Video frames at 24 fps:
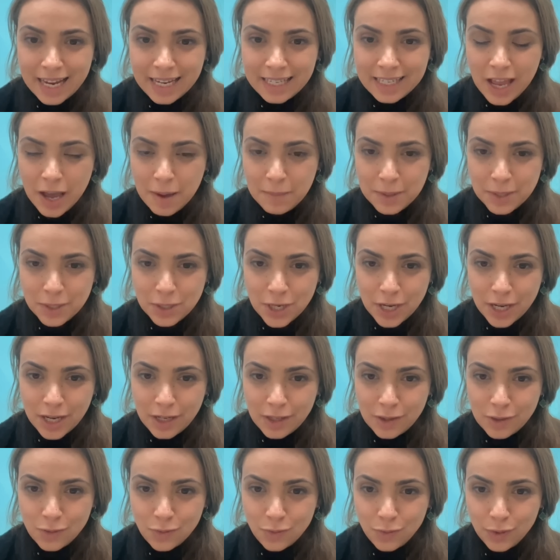climate
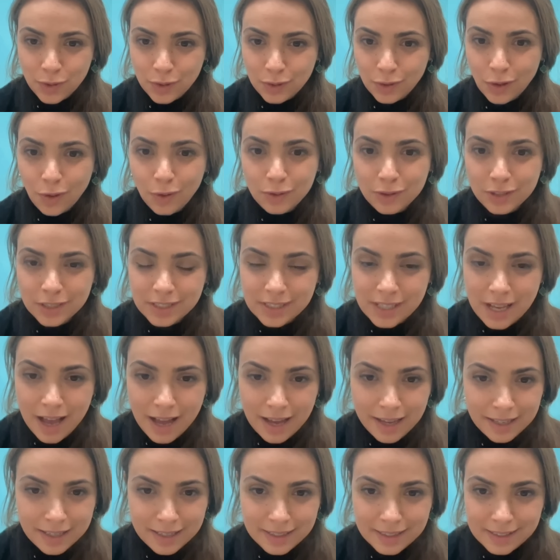change with all the
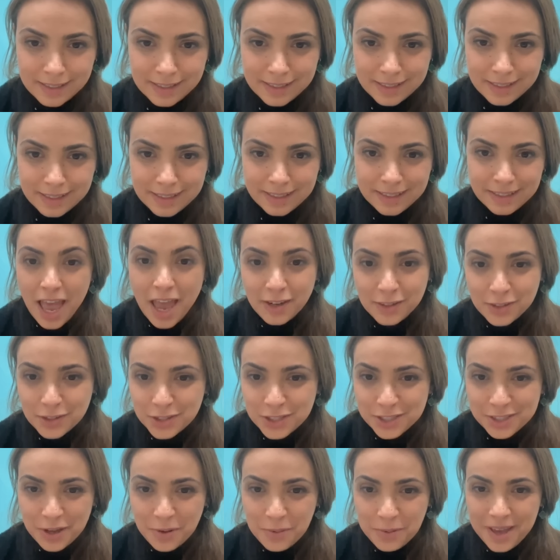science and energy
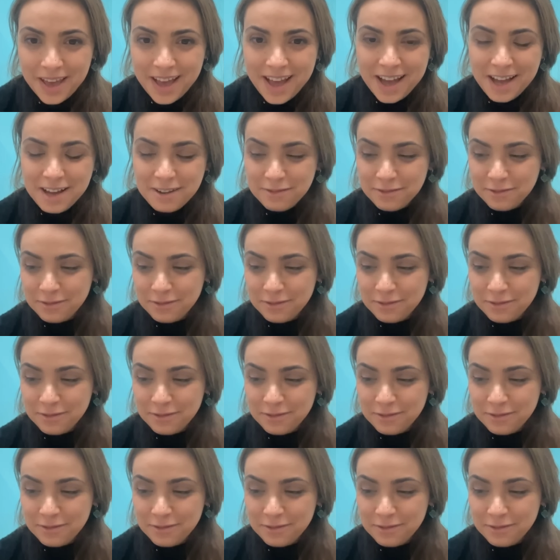that we have,